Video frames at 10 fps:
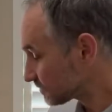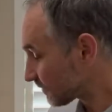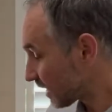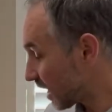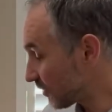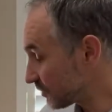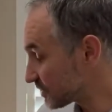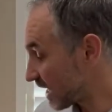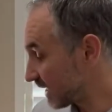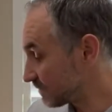Other
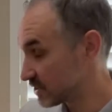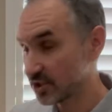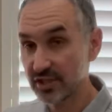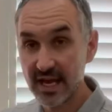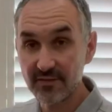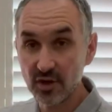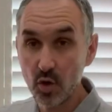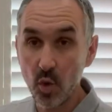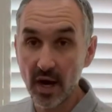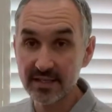times you could have a
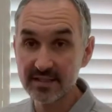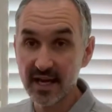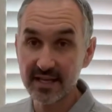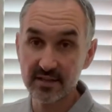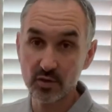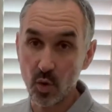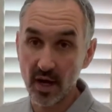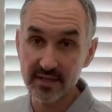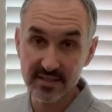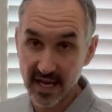quad
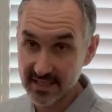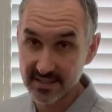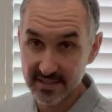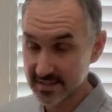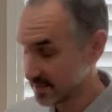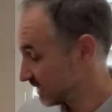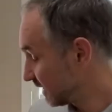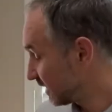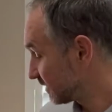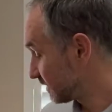tightness,
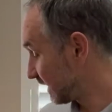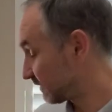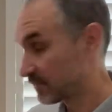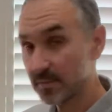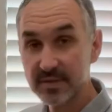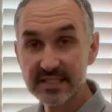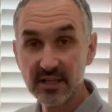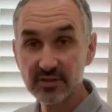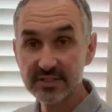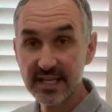
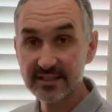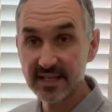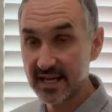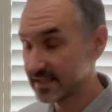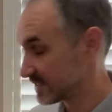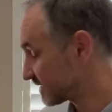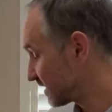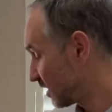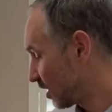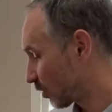infrapatellar tendonitis,
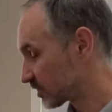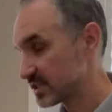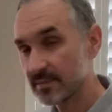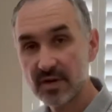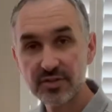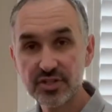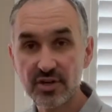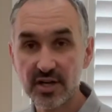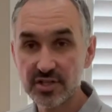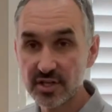or some other
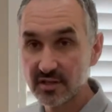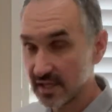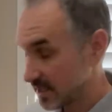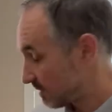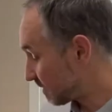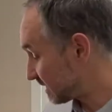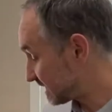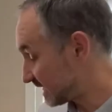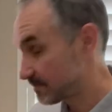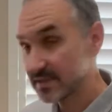structure, maybe
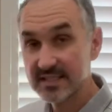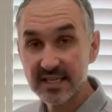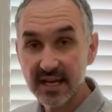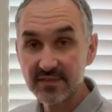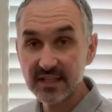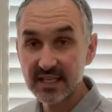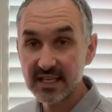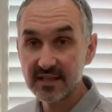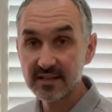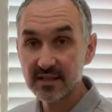deep inside the knee, a